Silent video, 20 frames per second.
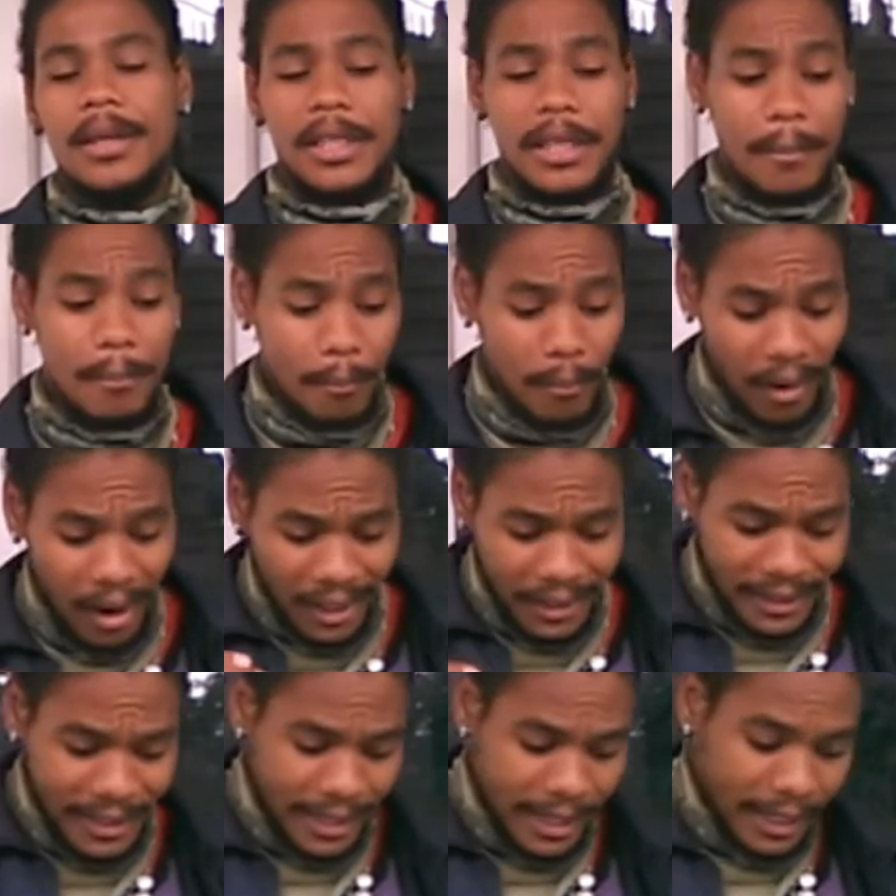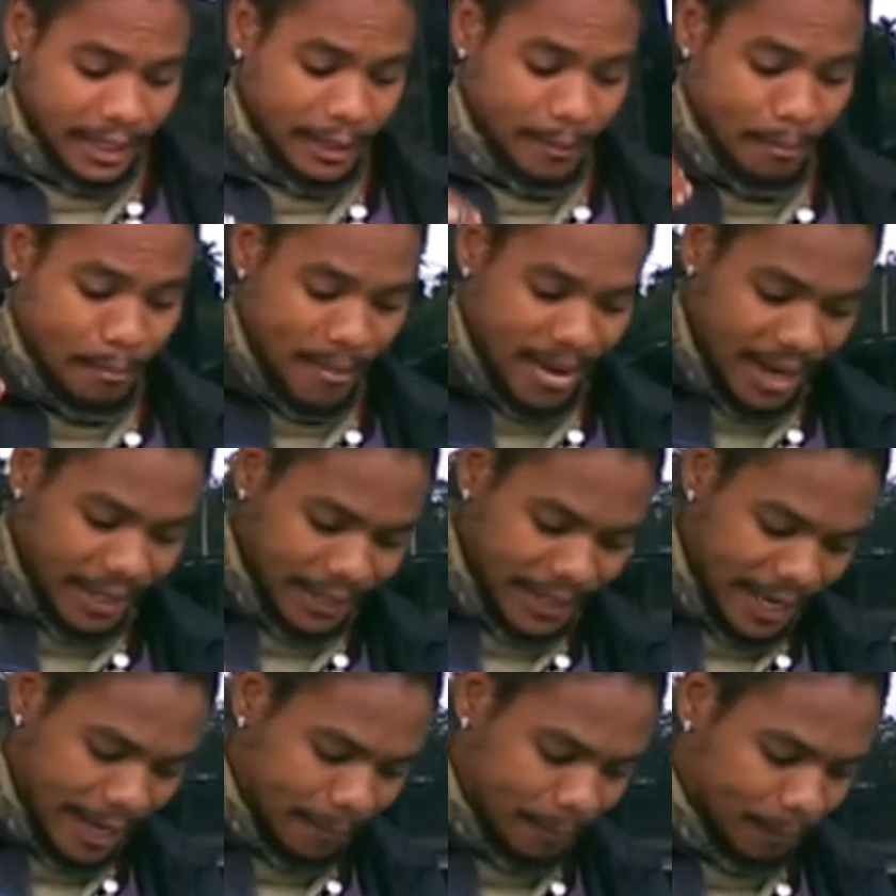The
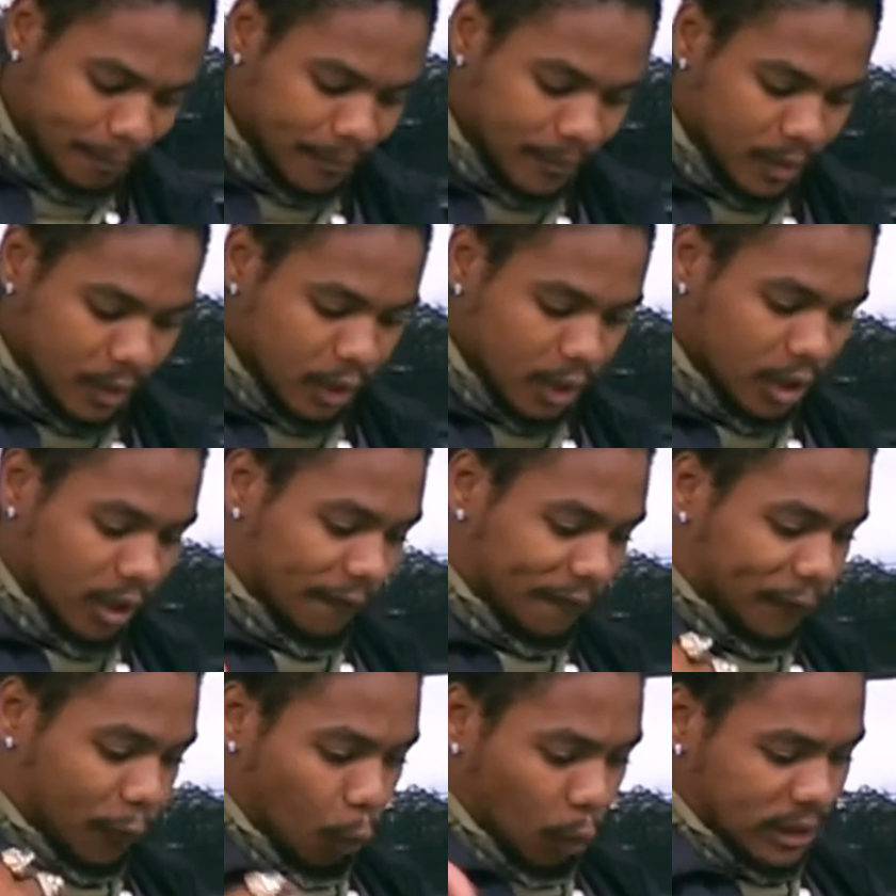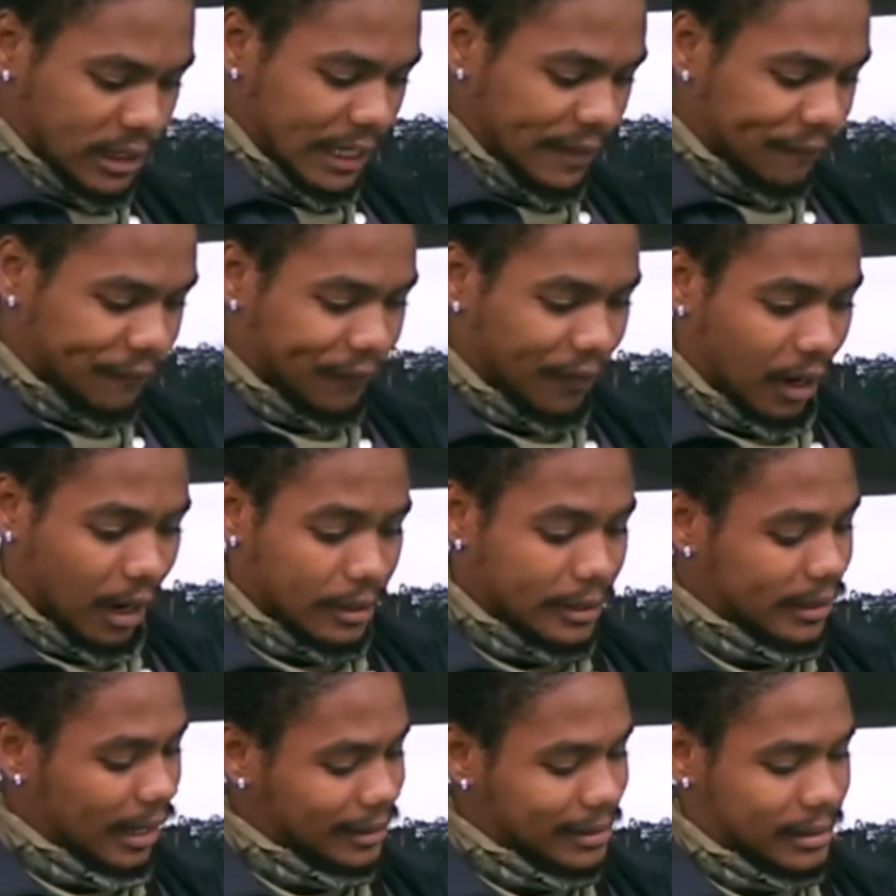men them you're voting
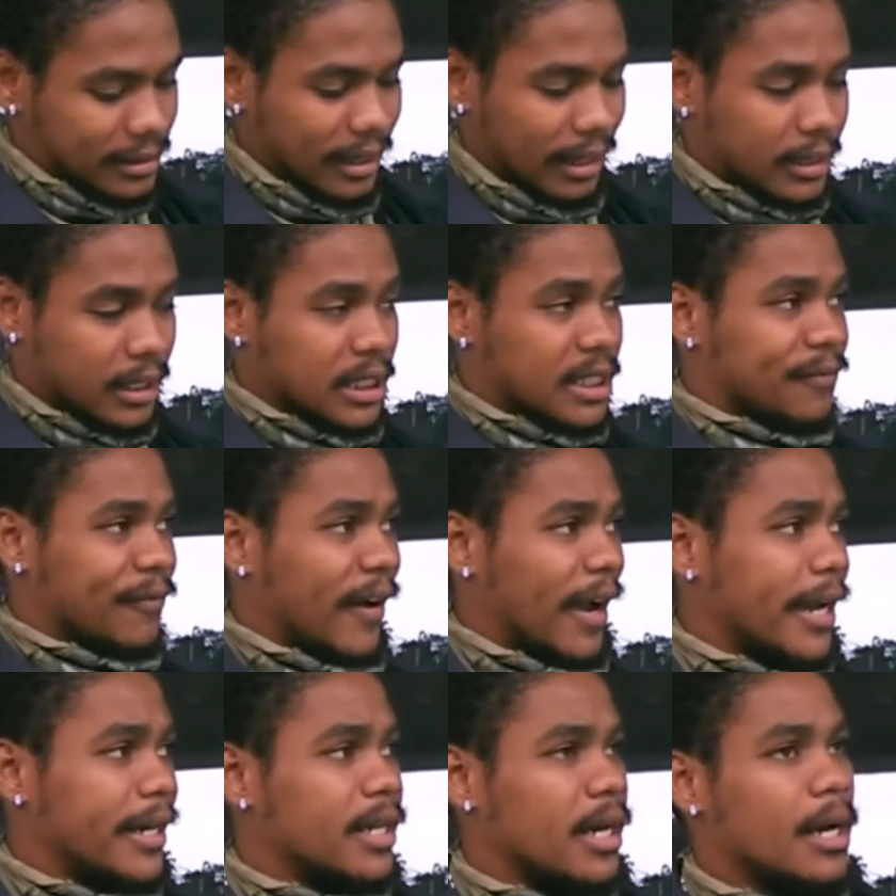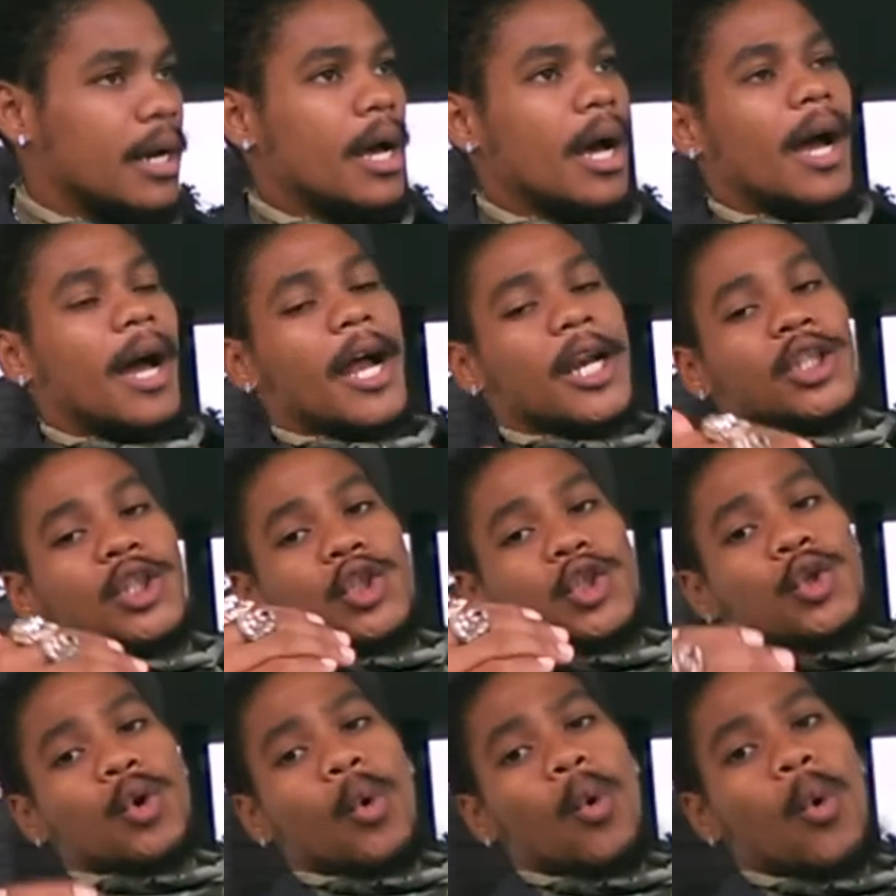for not satisfied,
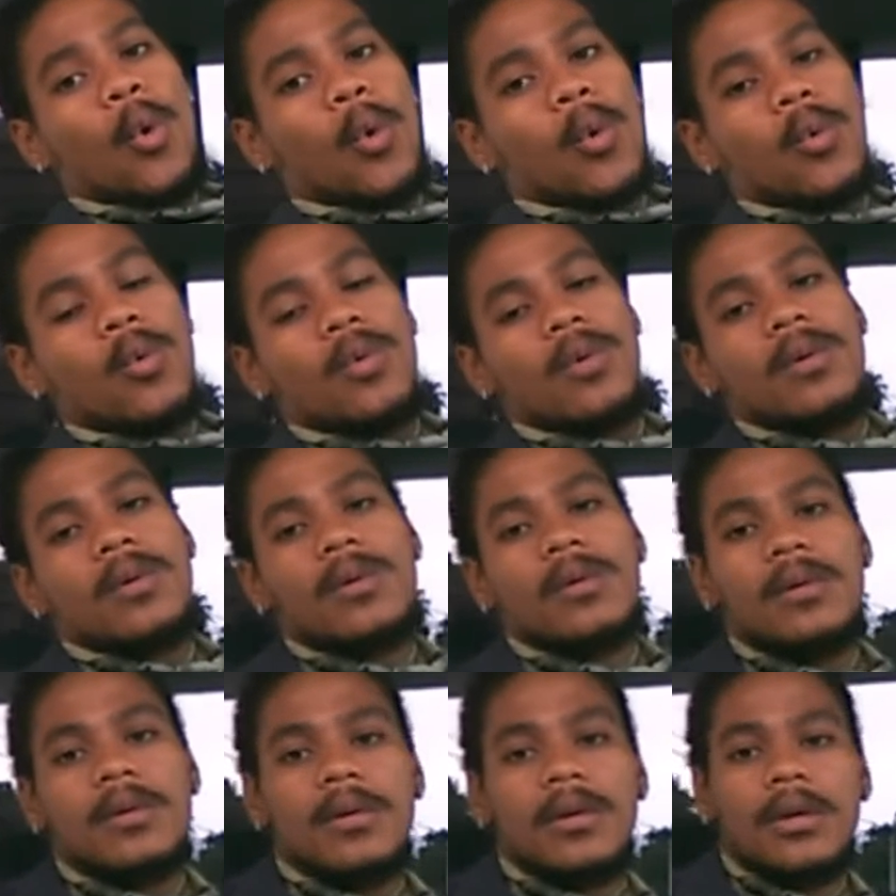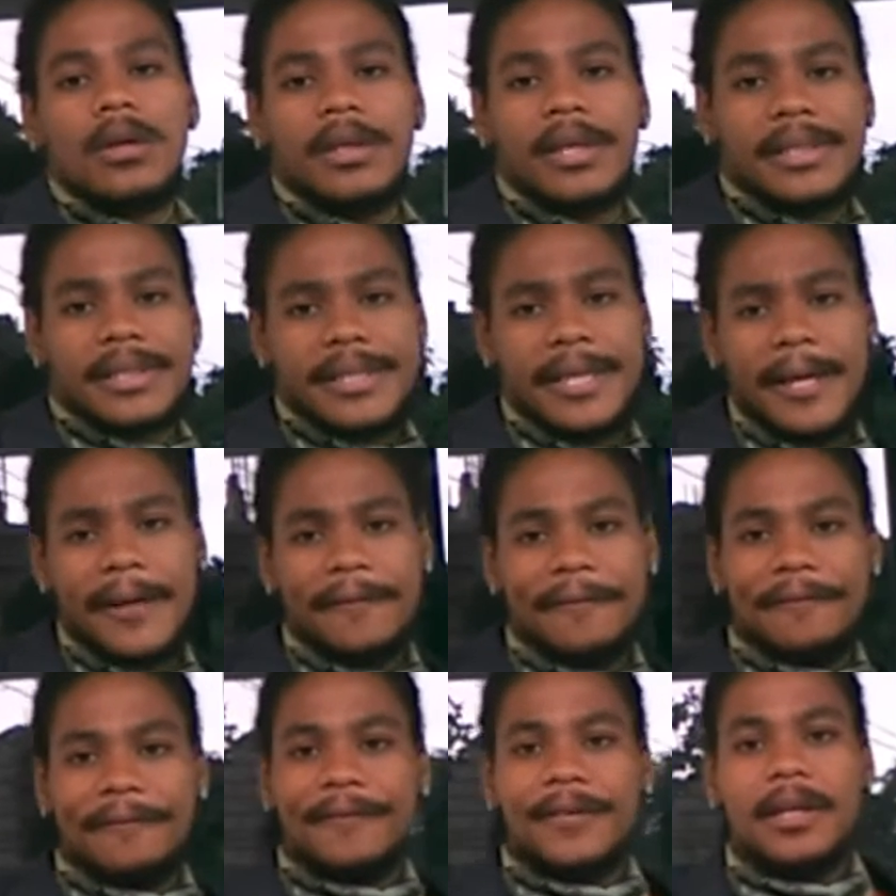and you
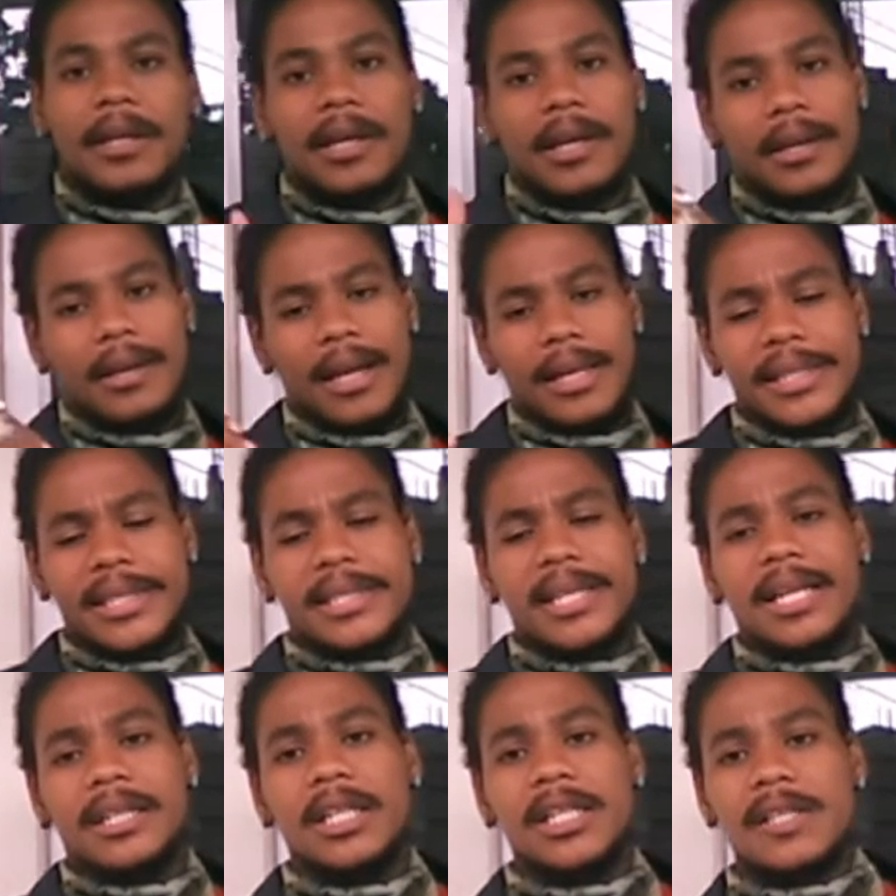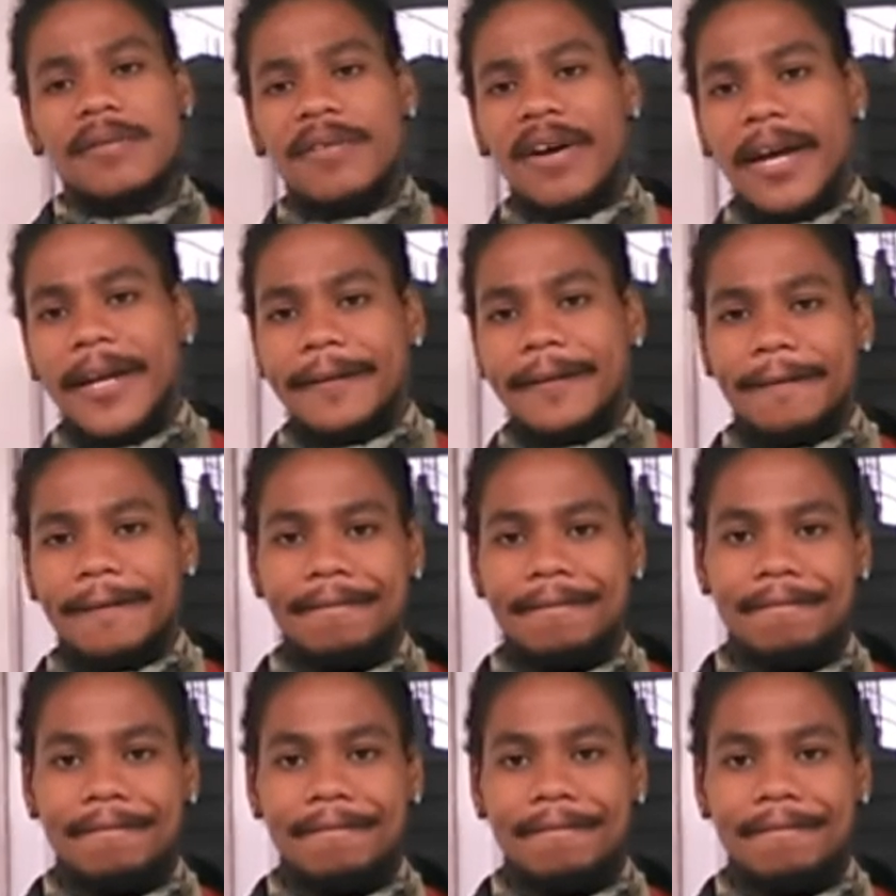yourself not satisfied.